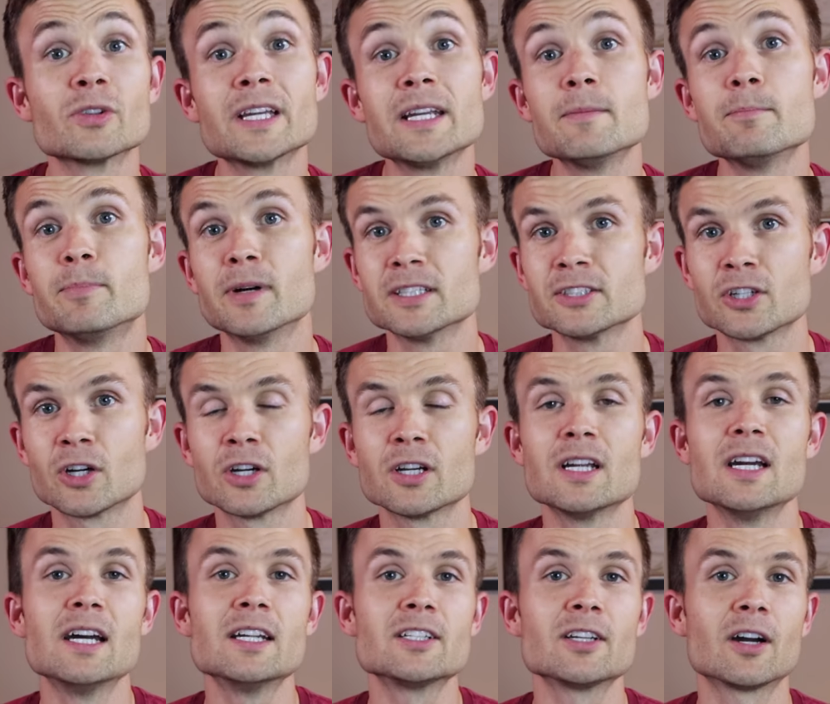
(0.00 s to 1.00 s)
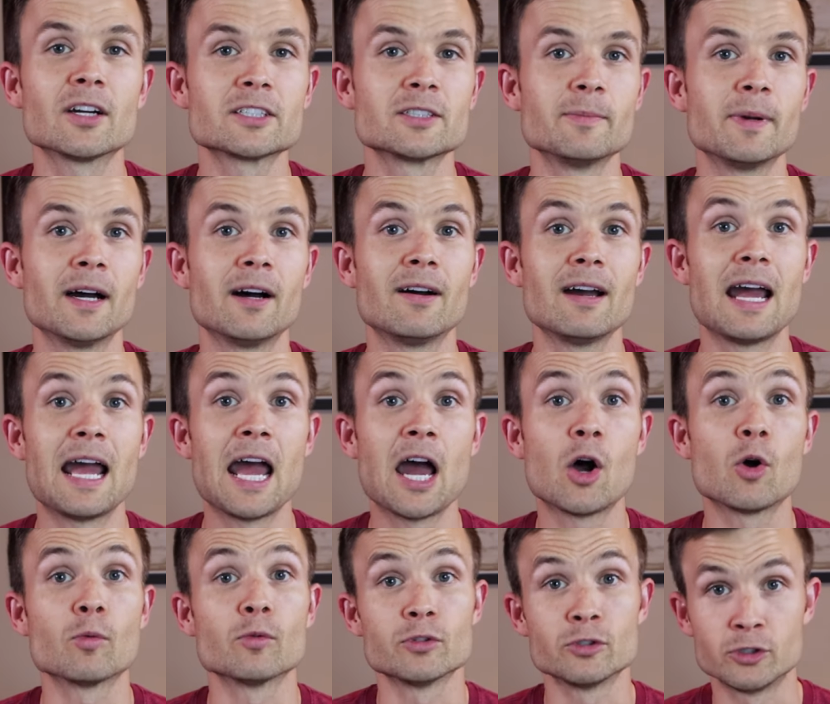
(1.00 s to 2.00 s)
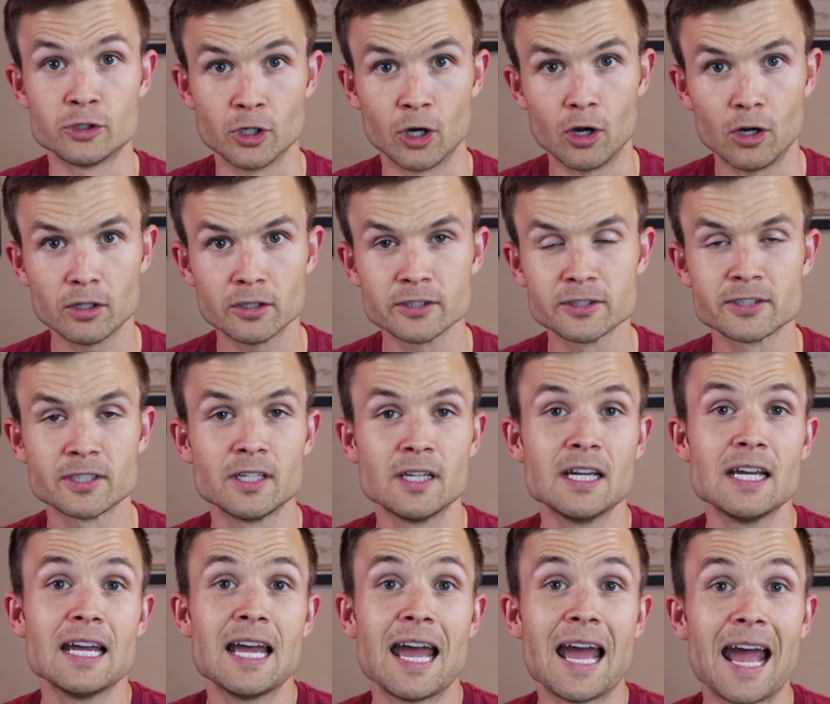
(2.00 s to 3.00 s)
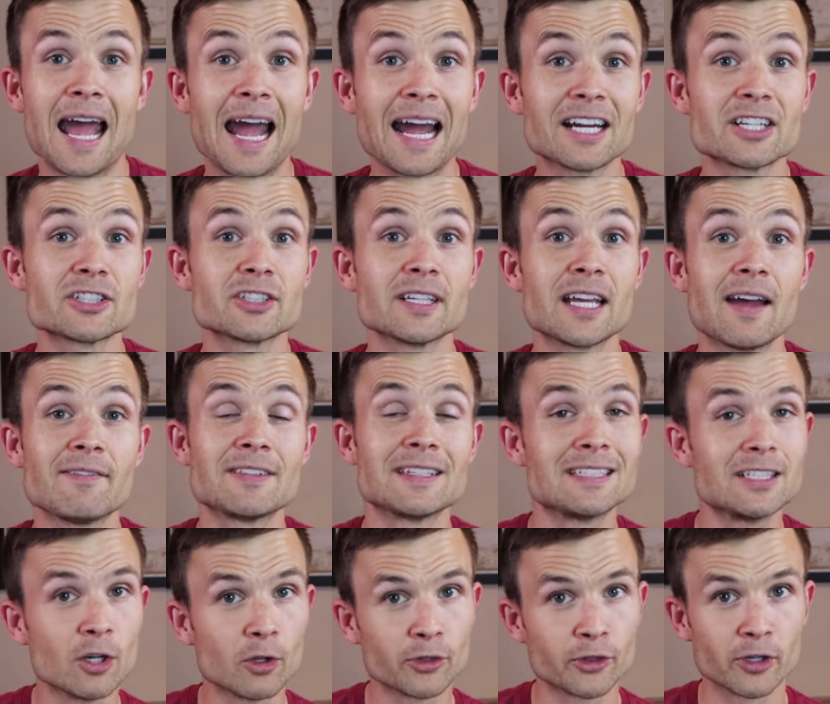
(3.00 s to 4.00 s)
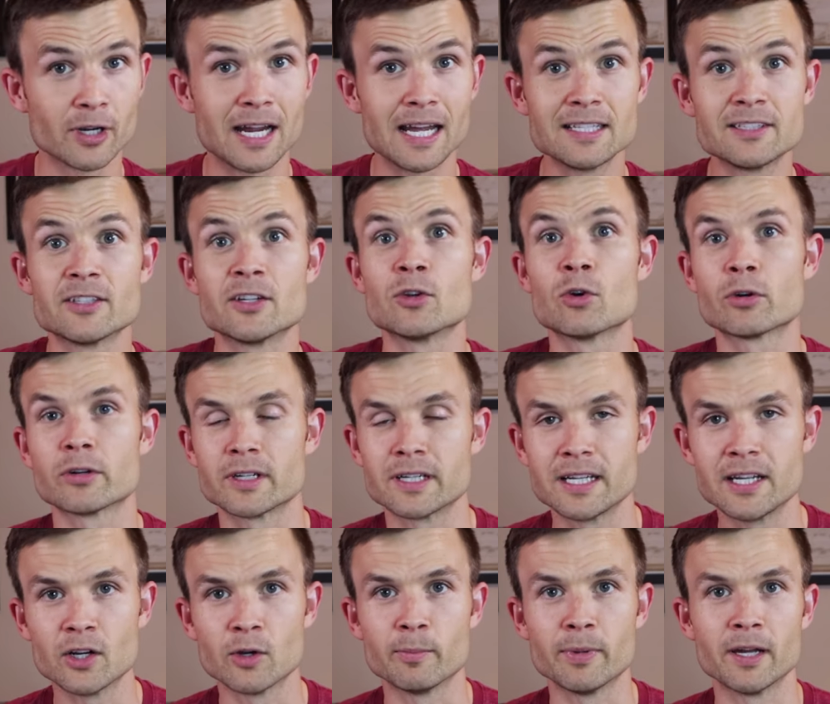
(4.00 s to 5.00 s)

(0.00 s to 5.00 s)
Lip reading: Lynn Buzhart talks about how dogs actually have to tilt their heads in order to hear